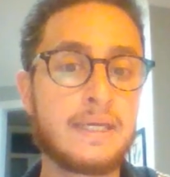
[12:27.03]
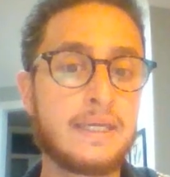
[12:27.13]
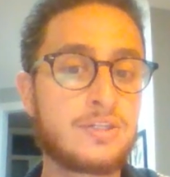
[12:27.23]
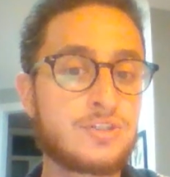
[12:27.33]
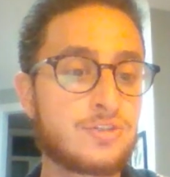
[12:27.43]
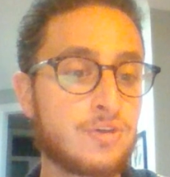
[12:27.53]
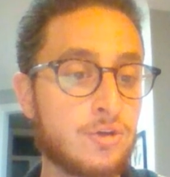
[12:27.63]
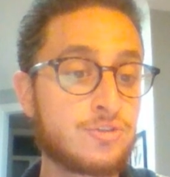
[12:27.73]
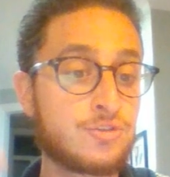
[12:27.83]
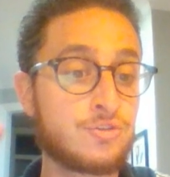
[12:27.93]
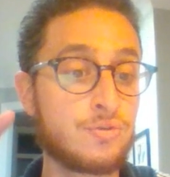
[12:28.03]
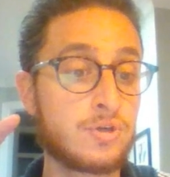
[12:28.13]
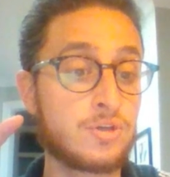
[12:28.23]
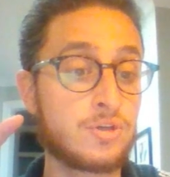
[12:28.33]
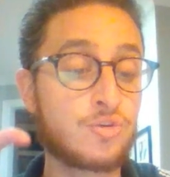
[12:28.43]
it starts to
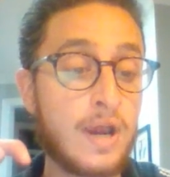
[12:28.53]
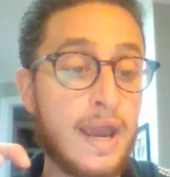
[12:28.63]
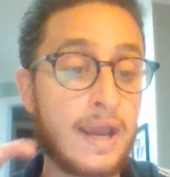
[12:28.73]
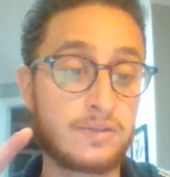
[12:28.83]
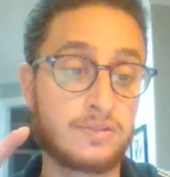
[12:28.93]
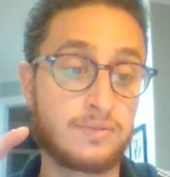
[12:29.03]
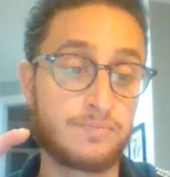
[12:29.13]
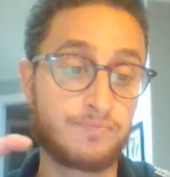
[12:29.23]
contract.